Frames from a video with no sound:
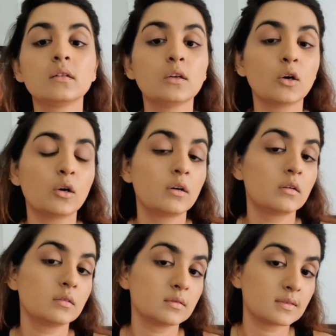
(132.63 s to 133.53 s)

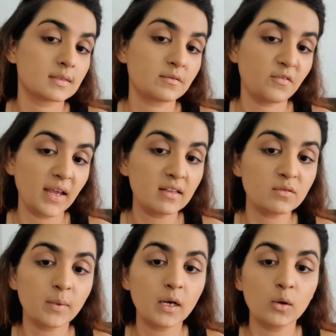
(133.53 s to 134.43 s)
your face
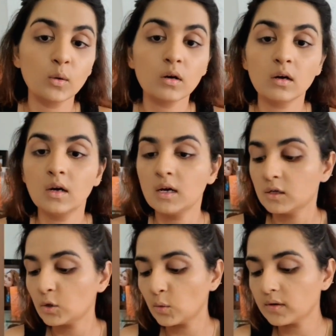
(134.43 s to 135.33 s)
will look
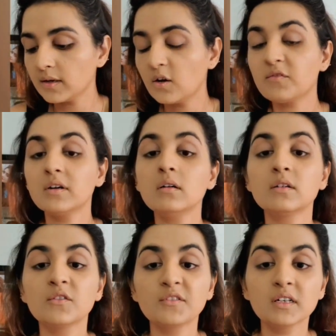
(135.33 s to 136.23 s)
totally of a
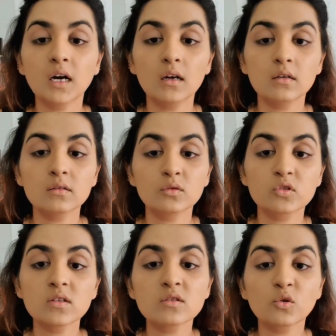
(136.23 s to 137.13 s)
different color. So
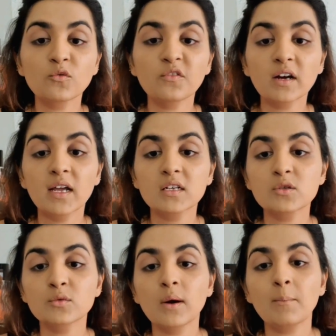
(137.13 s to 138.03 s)
just don't forget
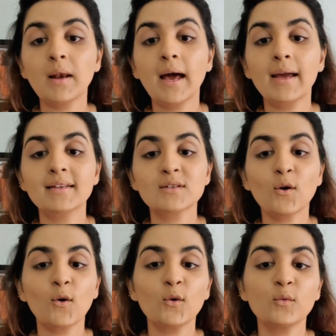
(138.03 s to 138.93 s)
to apply it
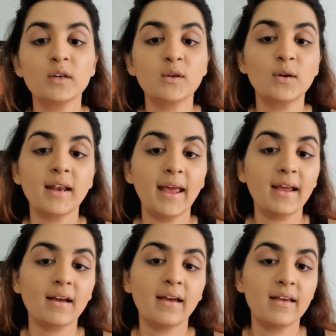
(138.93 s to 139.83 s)
all over your neck
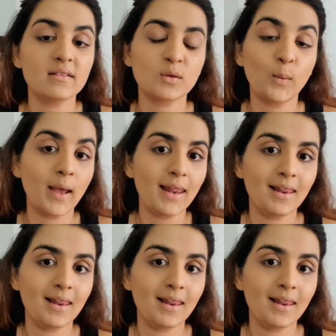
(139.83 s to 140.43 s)
as well.